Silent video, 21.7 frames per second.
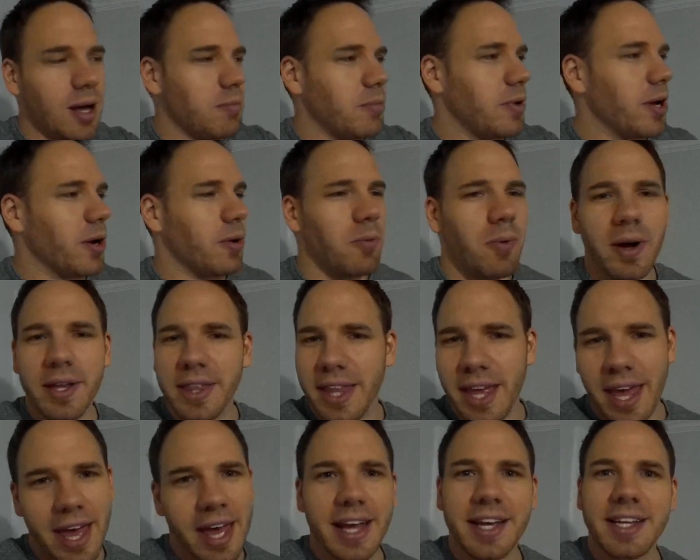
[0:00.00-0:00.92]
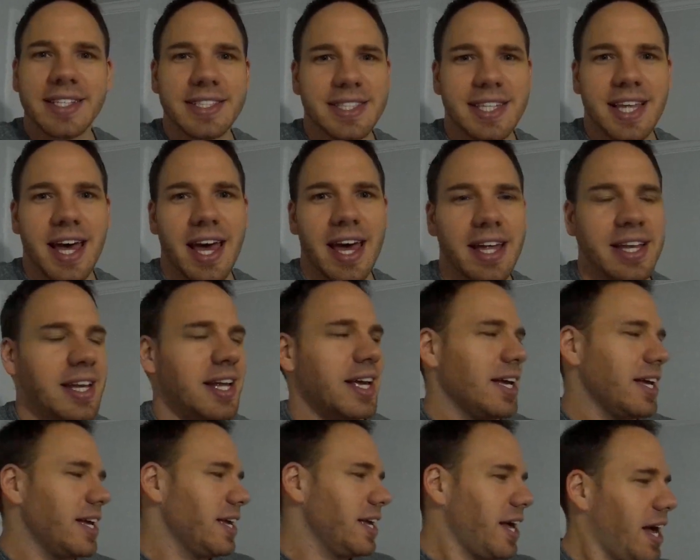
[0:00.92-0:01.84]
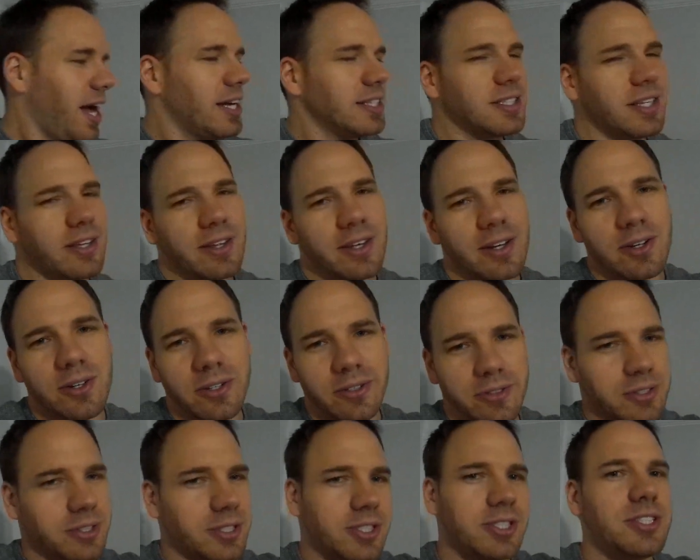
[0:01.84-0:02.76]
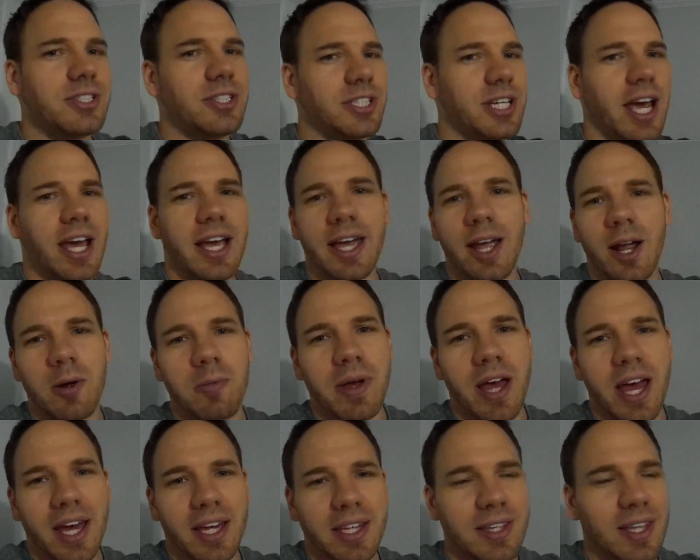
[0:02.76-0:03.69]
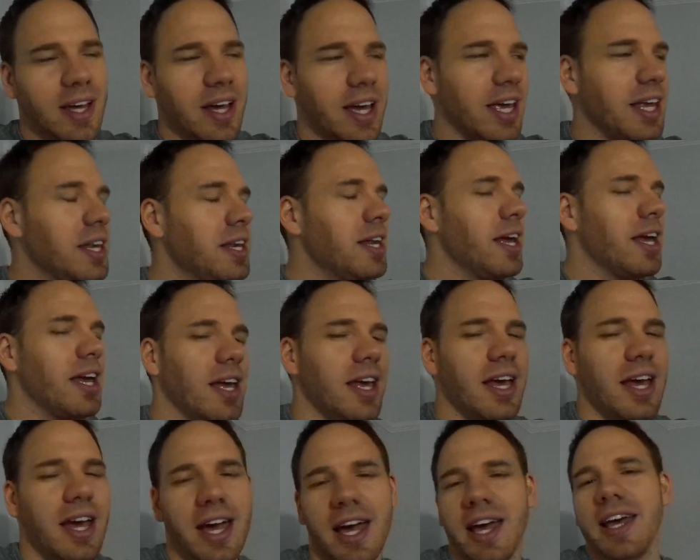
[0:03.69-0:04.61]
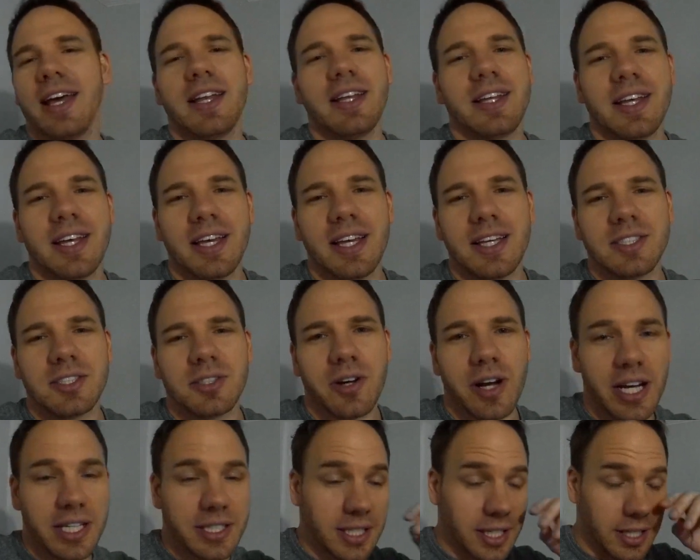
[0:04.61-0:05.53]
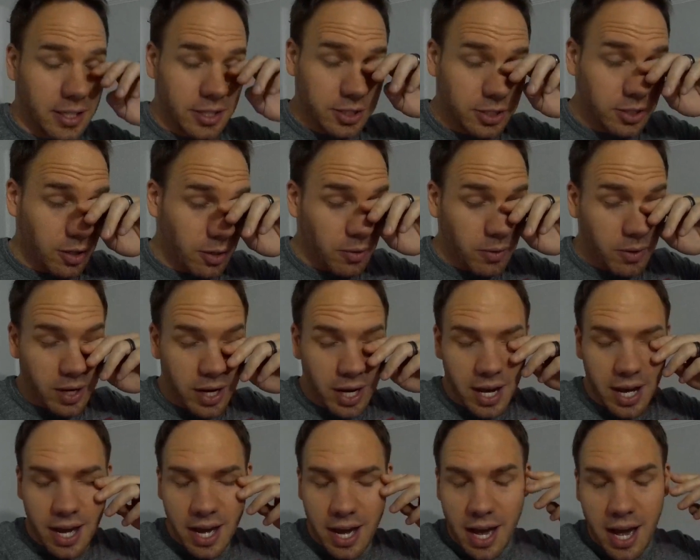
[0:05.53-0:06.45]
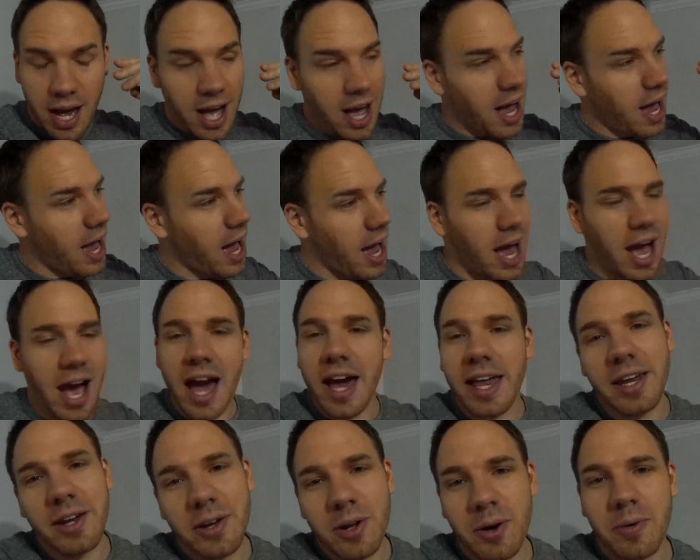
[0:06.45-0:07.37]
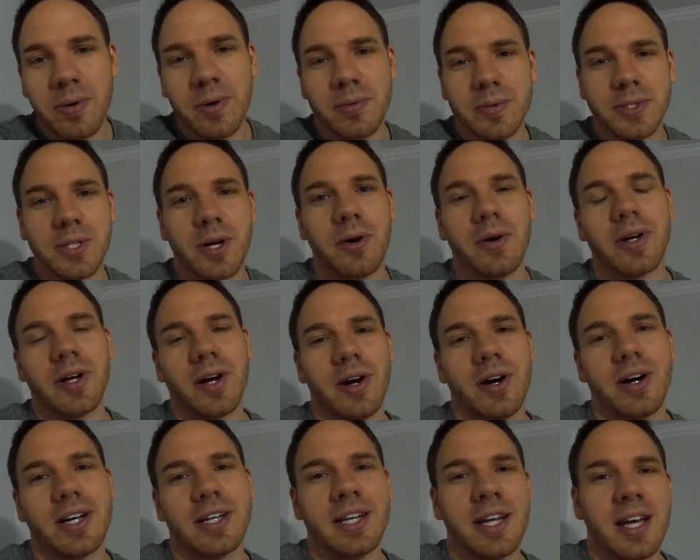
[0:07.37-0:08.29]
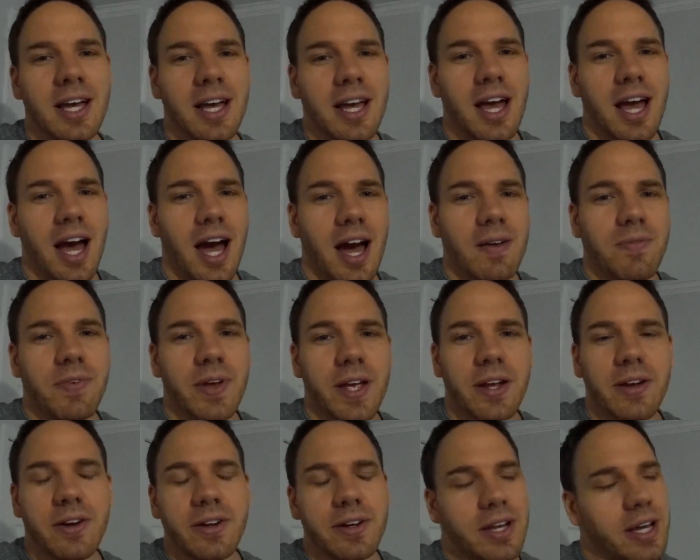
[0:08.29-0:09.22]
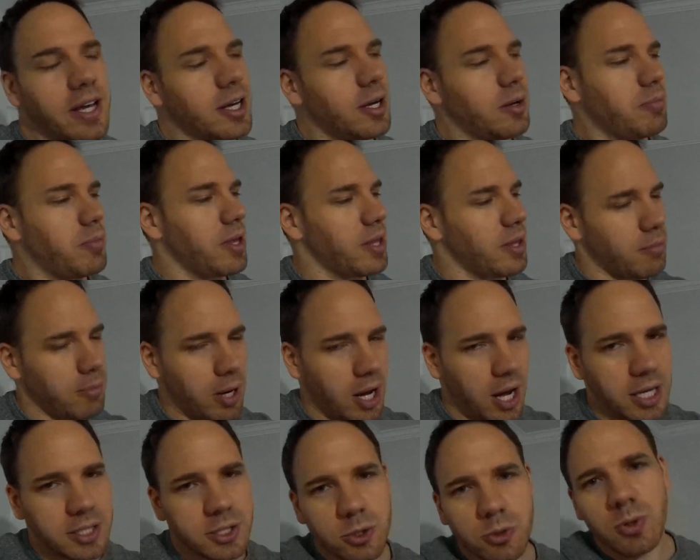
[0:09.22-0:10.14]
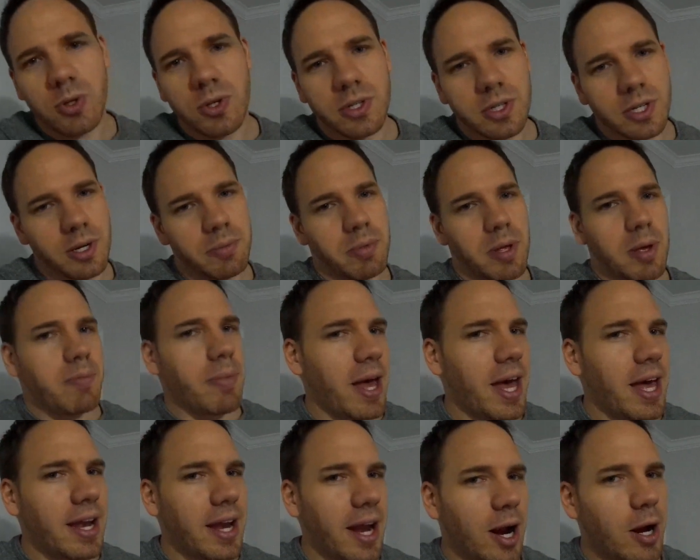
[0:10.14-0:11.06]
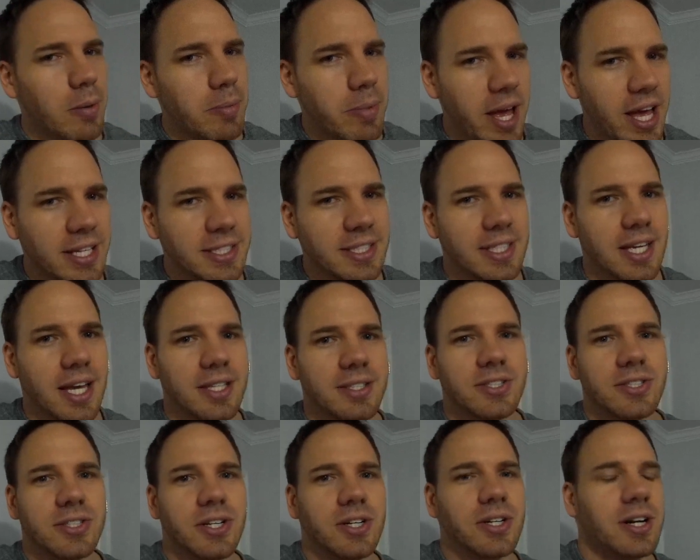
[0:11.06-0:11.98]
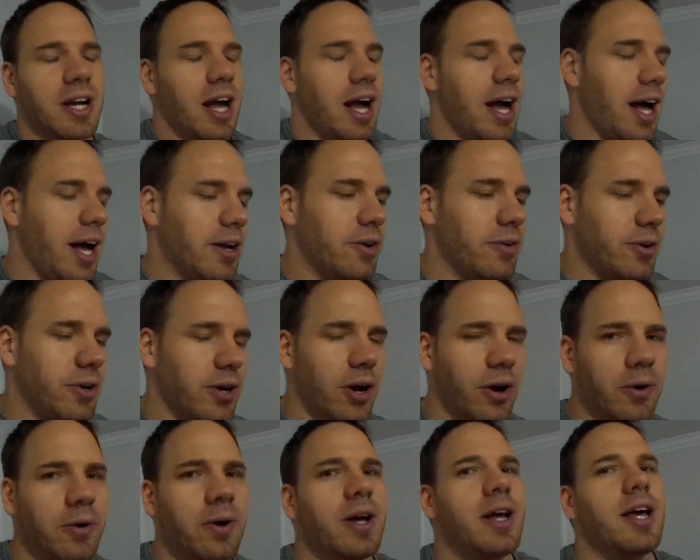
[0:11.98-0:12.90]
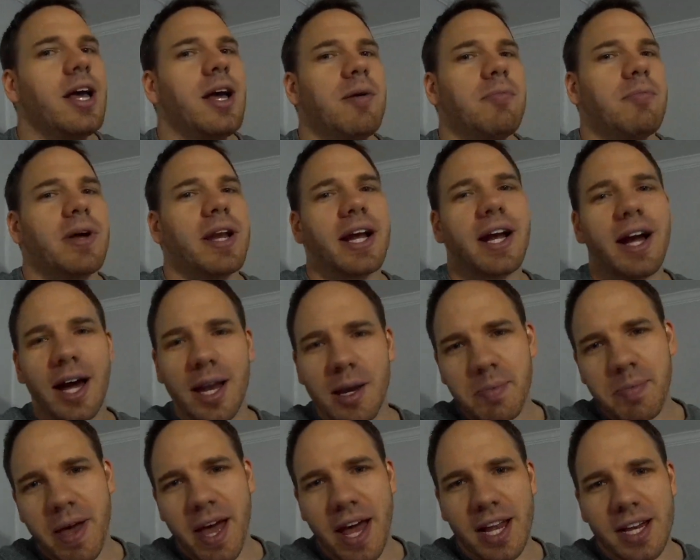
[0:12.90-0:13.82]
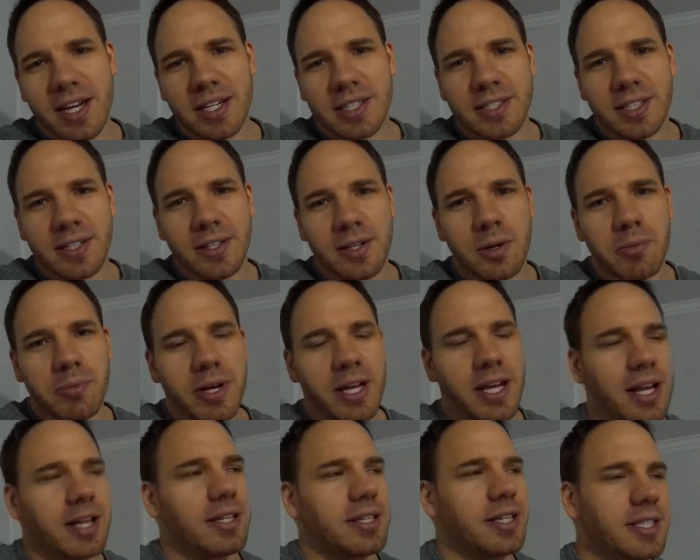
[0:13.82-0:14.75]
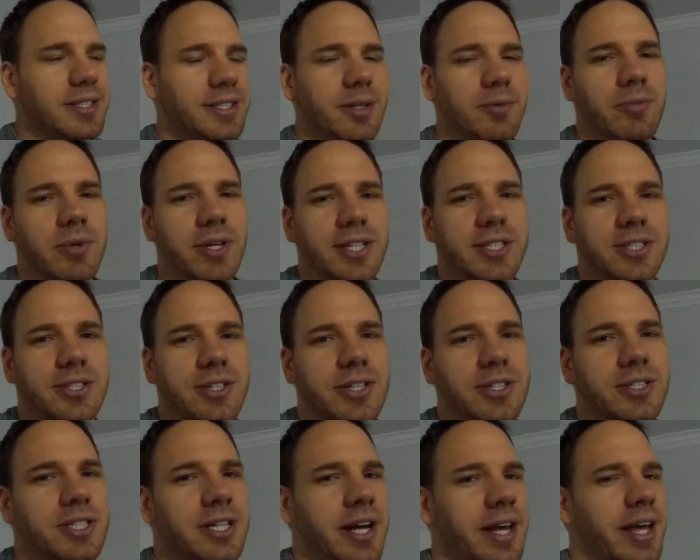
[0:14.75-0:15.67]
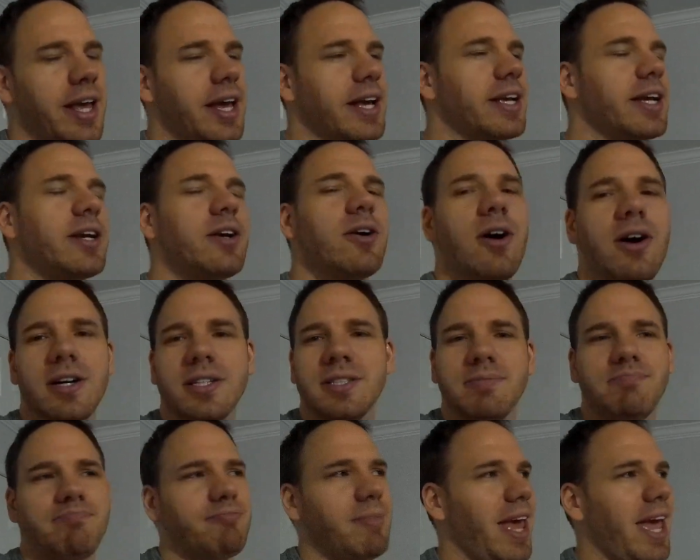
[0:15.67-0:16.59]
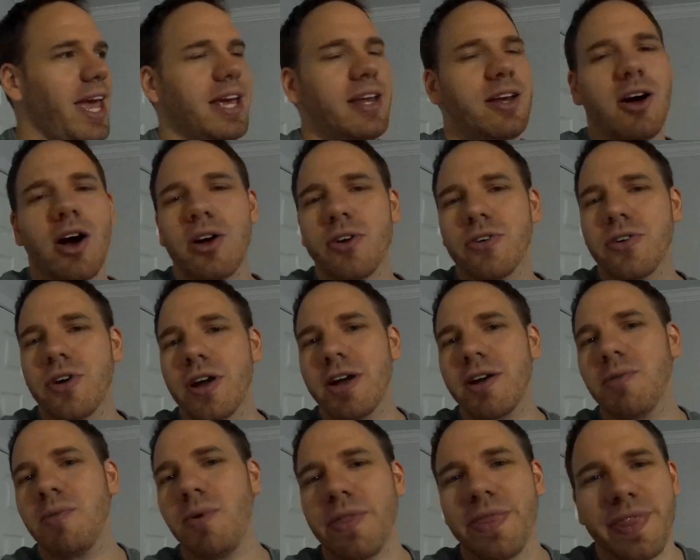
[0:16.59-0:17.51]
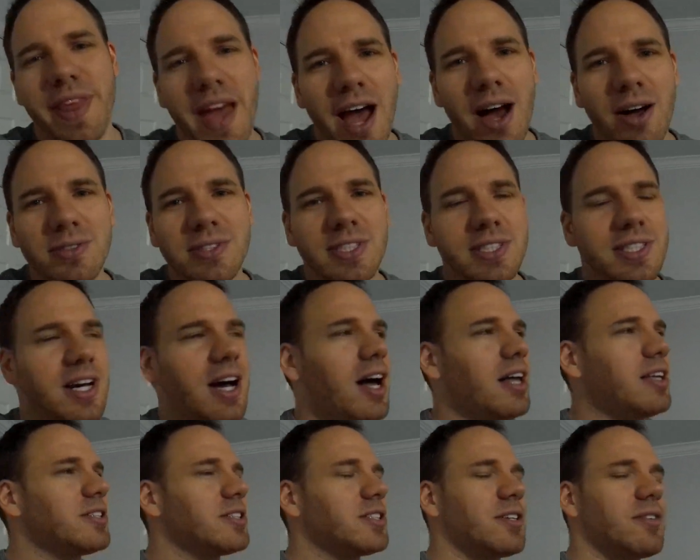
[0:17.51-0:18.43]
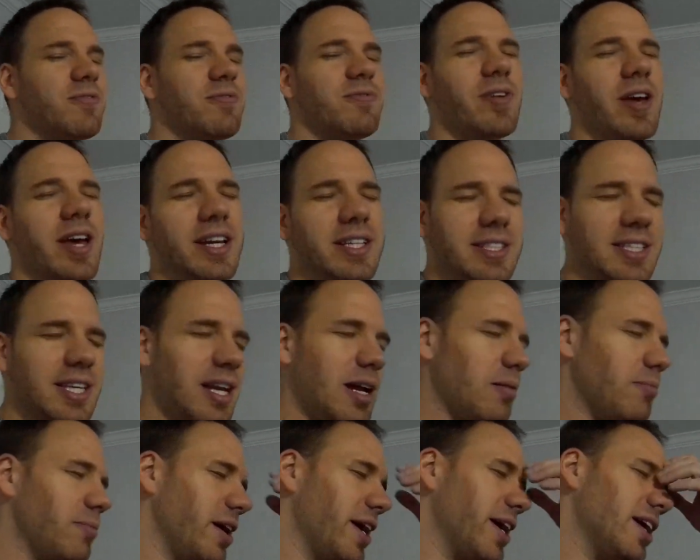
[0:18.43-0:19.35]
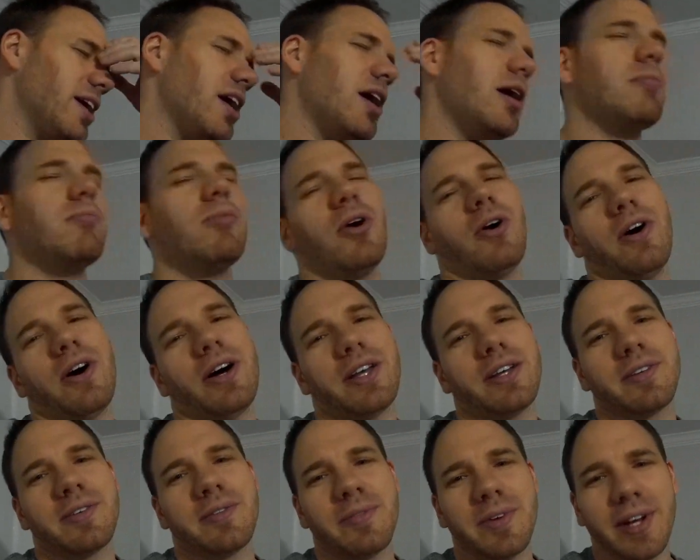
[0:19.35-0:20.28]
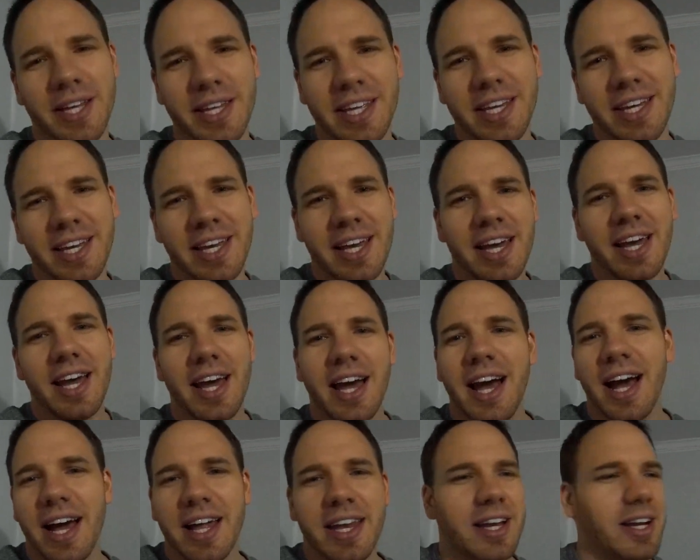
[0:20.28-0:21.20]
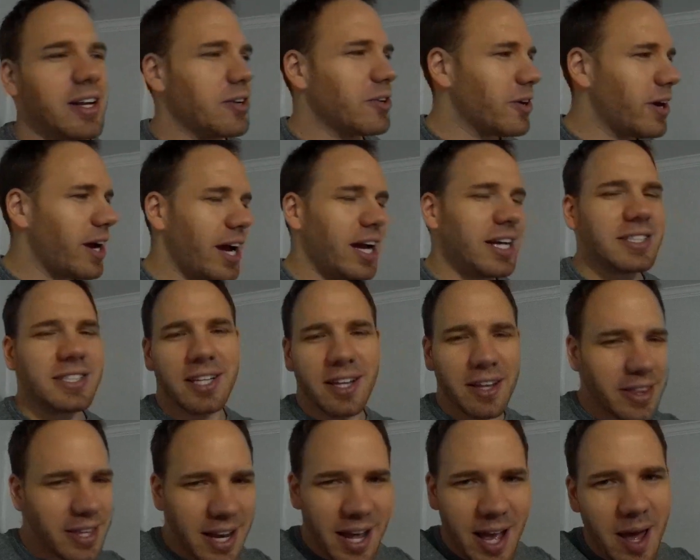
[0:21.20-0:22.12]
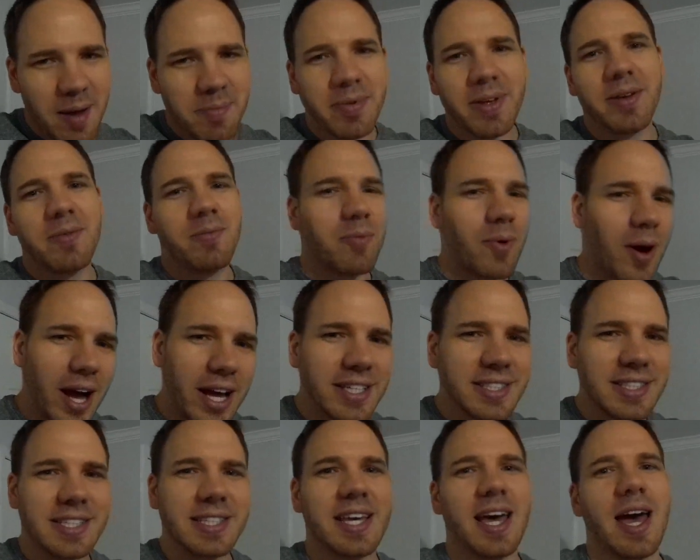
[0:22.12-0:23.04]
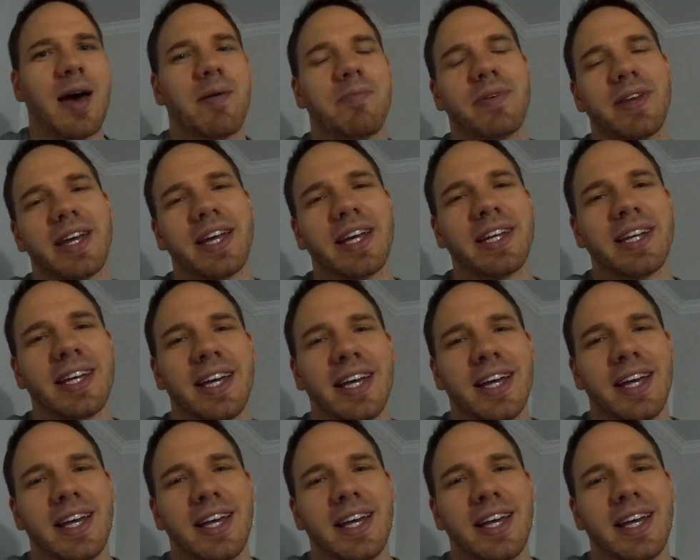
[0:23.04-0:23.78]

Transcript: I'm like, what the heck is that? Has a little check airbag light, and it's crazy. So I didn't know what was going on. I figured it could be the module, could be a bad airbag sensor, I don't know. But I kind of panicked a little bit, did some research. It can cost $800, $1,000 to fix, and I'm like, come on, really? I didn't crash, nothing happened, why is this happening?